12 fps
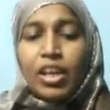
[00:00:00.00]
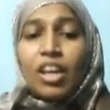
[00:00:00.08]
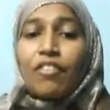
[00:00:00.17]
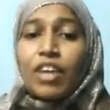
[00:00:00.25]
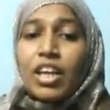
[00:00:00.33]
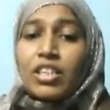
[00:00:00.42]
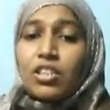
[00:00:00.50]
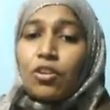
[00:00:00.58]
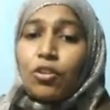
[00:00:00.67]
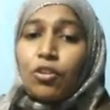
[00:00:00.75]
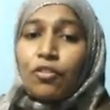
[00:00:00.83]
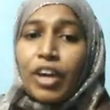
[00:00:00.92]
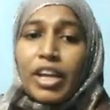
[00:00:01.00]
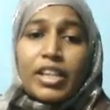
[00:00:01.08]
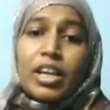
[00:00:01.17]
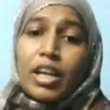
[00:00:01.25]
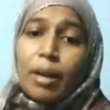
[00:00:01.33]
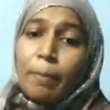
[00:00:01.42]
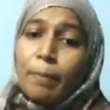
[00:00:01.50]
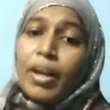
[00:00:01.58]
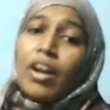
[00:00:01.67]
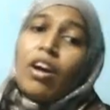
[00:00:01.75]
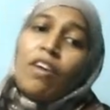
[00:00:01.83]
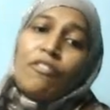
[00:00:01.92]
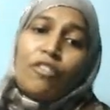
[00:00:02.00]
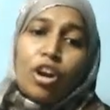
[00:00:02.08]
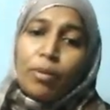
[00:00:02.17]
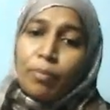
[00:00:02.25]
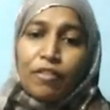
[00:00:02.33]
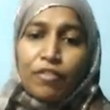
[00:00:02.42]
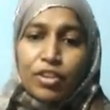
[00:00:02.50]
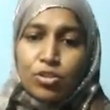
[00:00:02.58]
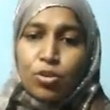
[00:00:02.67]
If I ask you to find the number of non-perfect